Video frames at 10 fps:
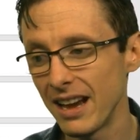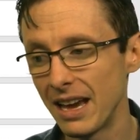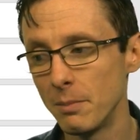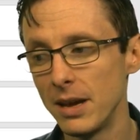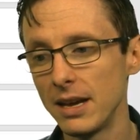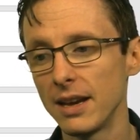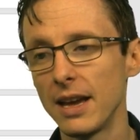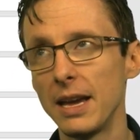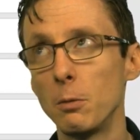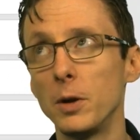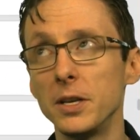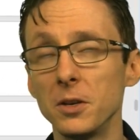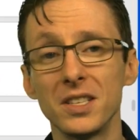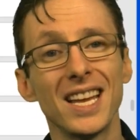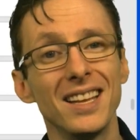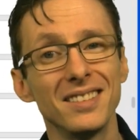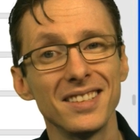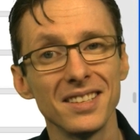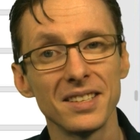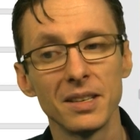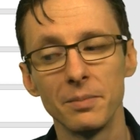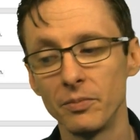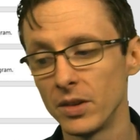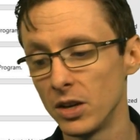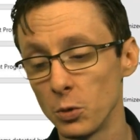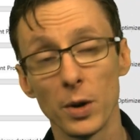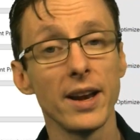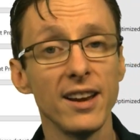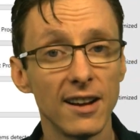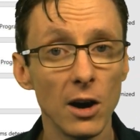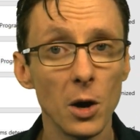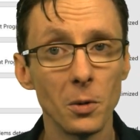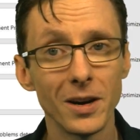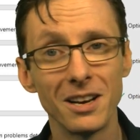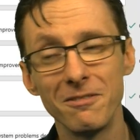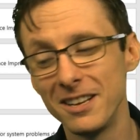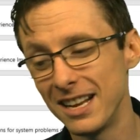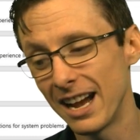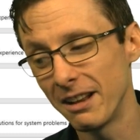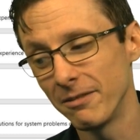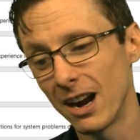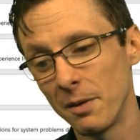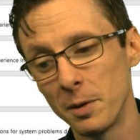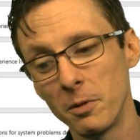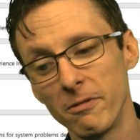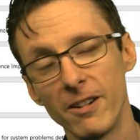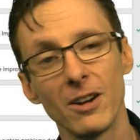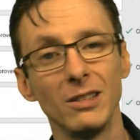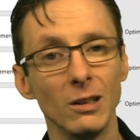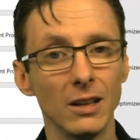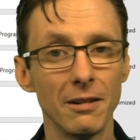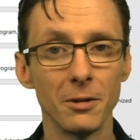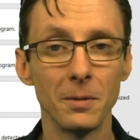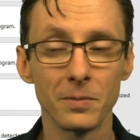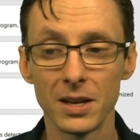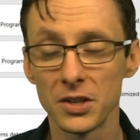and make a Windows 10 system ready to go in a VDI environment with very little effort.